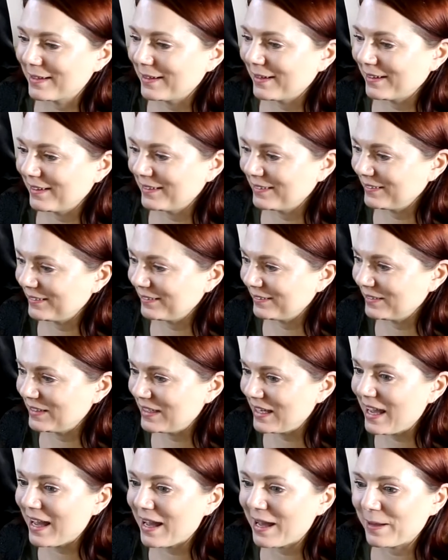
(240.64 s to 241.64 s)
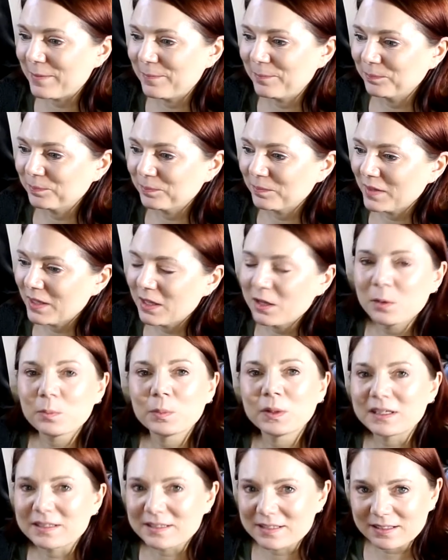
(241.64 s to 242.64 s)
yeah,
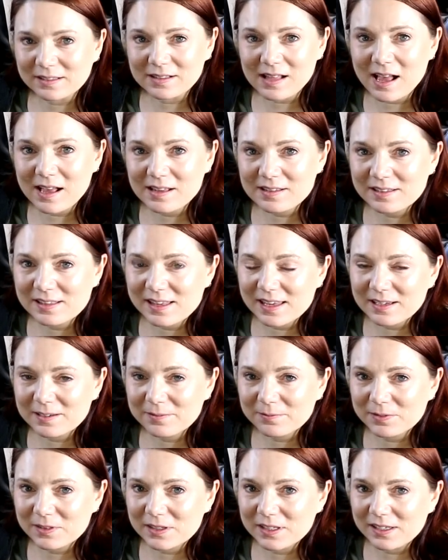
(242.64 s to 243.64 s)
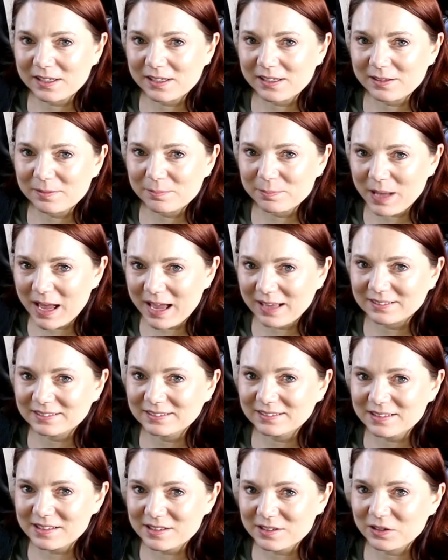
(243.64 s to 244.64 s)
but it's the last leg of the
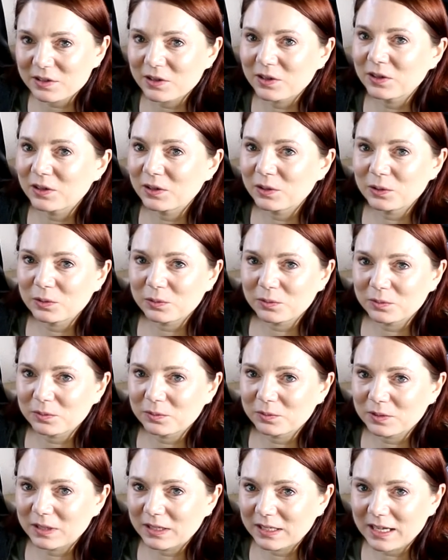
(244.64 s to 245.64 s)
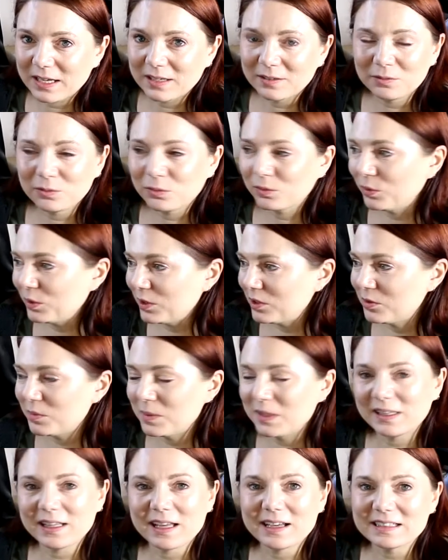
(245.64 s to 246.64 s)
pattern, so again, wish
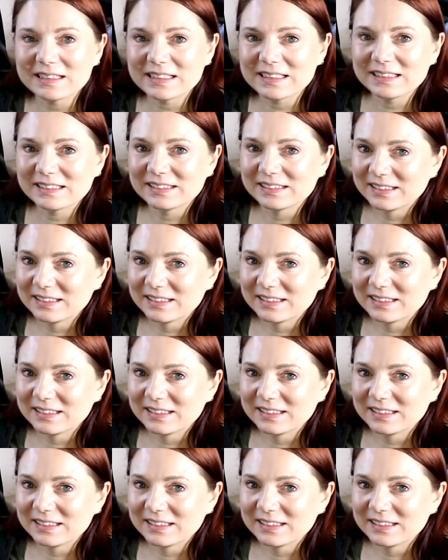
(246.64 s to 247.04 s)
me luck.